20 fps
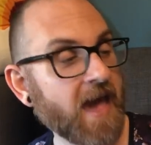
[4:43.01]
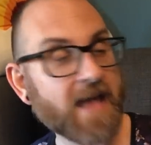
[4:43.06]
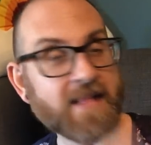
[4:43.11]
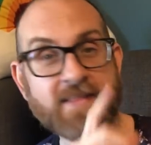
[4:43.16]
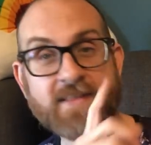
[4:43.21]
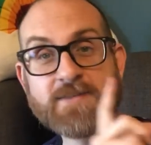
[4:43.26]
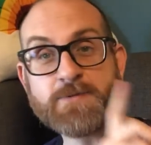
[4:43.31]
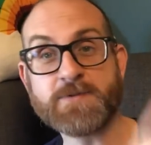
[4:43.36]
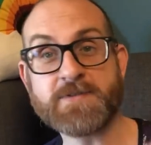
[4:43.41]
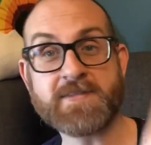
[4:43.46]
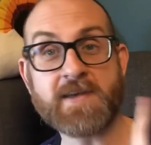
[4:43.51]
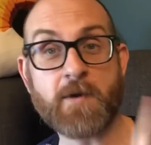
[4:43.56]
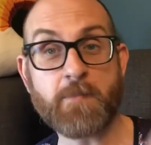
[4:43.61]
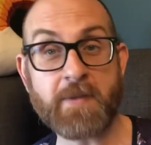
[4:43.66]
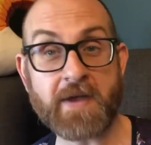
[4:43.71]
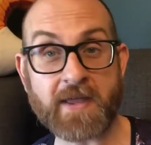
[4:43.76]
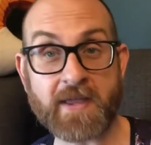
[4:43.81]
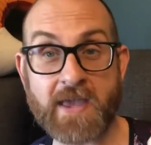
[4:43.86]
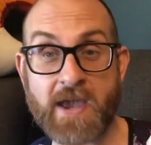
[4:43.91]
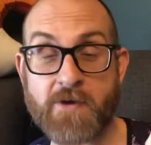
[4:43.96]
And this was
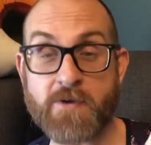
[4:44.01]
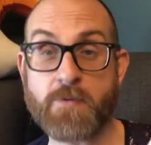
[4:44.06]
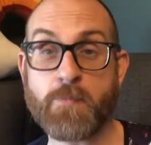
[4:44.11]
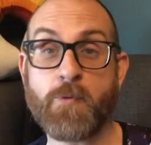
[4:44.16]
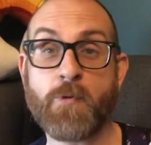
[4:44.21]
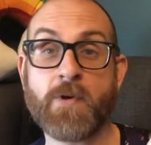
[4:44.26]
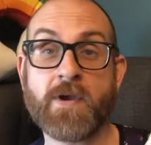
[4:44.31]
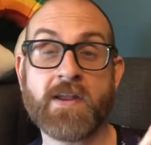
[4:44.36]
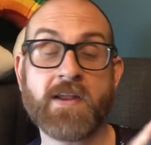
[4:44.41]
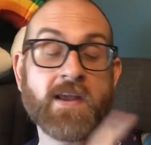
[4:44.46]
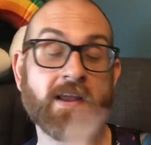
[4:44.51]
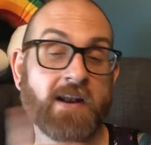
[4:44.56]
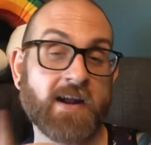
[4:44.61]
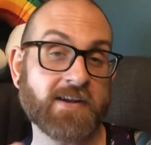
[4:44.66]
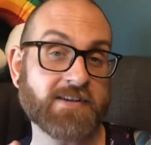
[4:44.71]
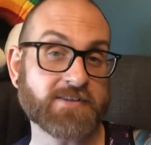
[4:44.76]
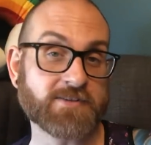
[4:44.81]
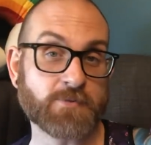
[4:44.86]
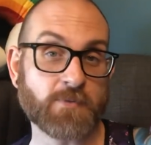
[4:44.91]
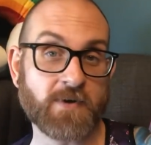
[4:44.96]
out by Counterpoint, and
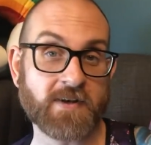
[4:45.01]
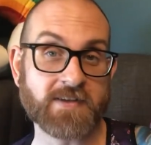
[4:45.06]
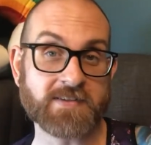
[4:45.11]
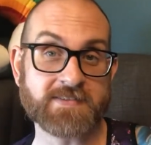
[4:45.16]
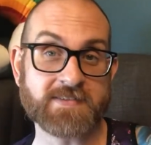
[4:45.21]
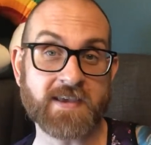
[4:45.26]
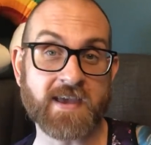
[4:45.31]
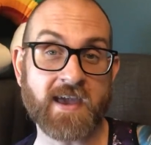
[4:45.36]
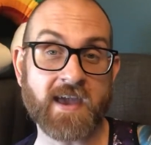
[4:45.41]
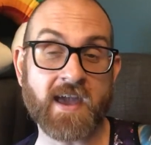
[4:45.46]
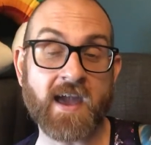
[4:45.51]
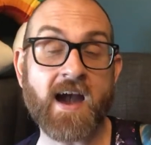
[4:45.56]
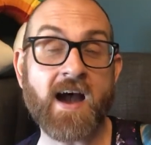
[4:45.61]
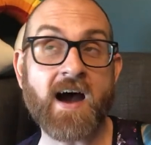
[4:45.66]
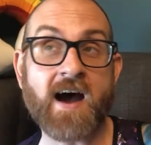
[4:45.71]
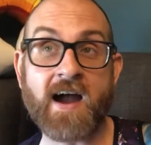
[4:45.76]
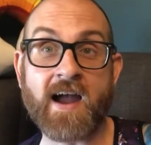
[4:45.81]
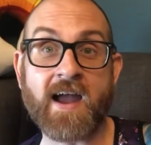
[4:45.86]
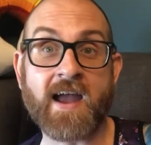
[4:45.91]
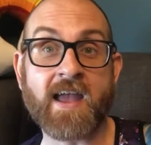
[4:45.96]
I just want to say
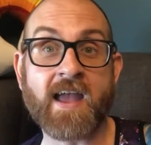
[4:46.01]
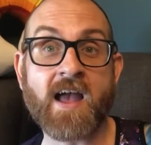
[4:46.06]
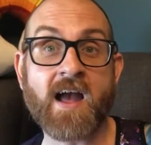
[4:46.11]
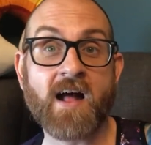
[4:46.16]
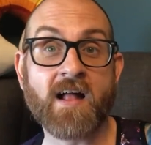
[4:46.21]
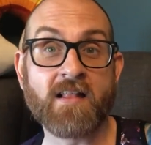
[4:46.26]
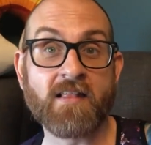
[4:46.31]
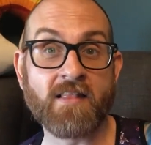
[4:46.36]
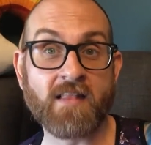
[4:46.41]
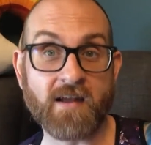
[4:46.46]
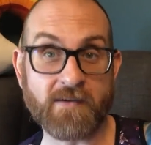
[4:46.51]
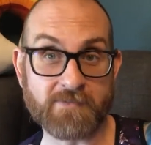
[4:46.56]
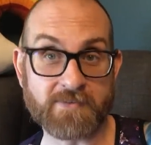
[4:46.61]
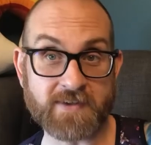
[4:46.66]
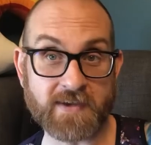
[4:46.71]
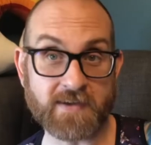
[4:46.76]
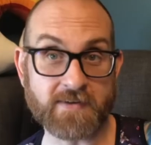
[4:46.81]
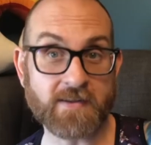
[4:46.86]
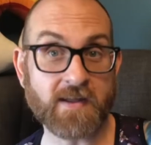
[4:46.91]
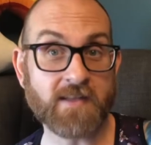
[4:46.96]
I
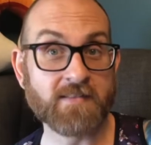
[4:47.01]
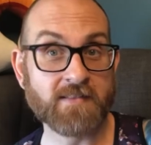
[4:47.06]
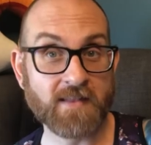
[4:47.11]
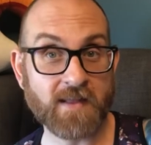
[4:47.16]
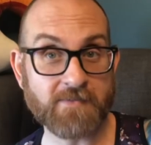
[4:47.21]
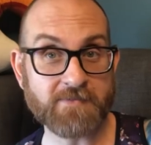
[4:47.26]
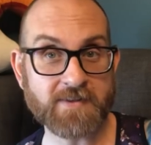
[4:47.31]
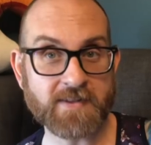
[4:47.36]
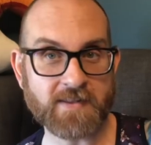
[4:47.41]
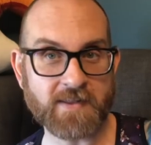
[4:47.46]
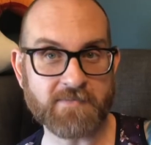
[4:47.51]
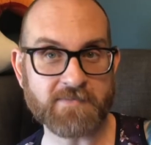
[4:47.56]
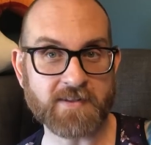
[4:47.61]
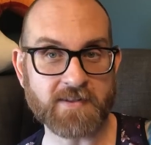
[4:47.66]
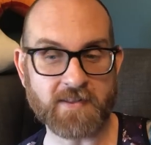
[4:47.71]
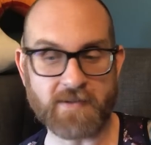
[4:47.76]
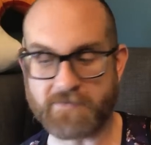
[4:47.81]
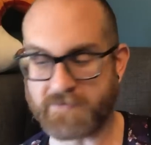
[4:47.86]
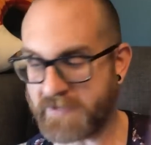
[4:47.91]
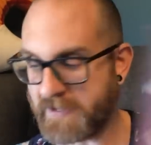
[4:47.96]
loved it. Loved it, loved
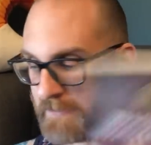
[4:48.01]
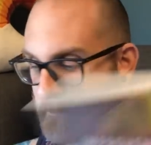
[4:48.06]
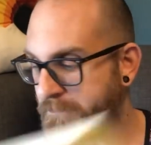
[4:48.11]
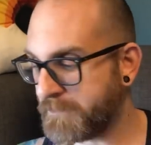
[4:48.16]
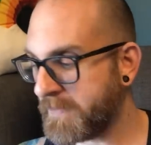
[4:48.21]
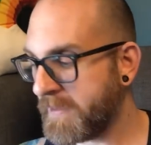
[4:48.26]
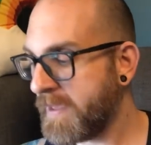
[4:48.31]
it, loved it.